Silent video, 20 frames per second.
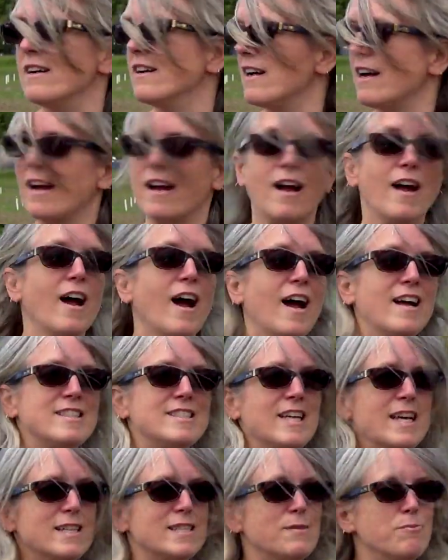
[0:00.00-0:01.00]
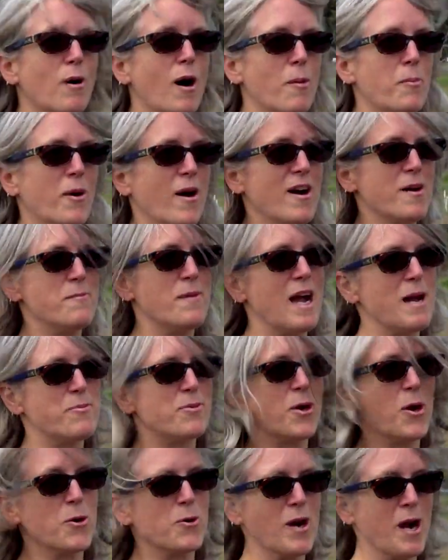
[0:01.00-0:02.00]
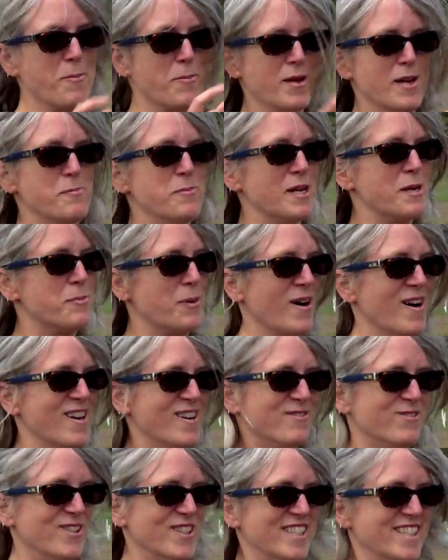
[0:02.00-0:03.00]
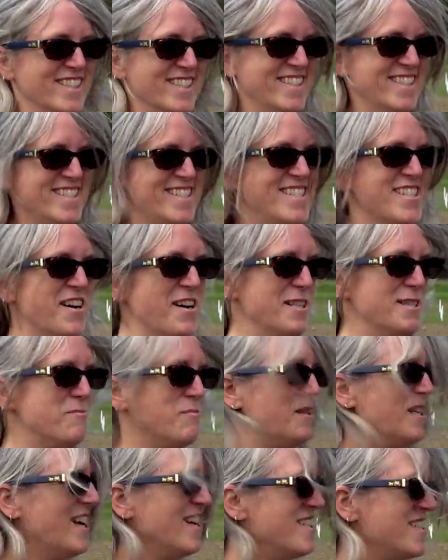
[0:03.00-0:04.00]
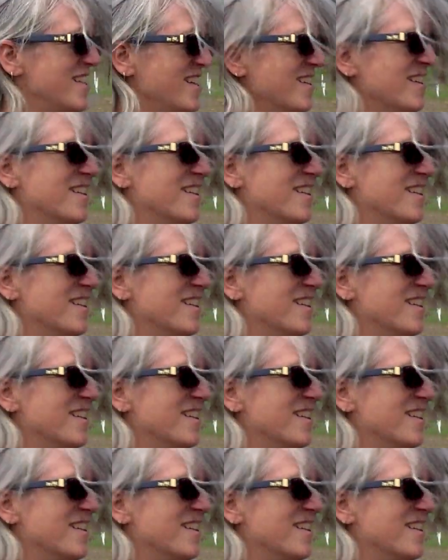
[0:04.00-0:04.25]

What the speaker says: I say a small part of my program, but a big part of John's PhD.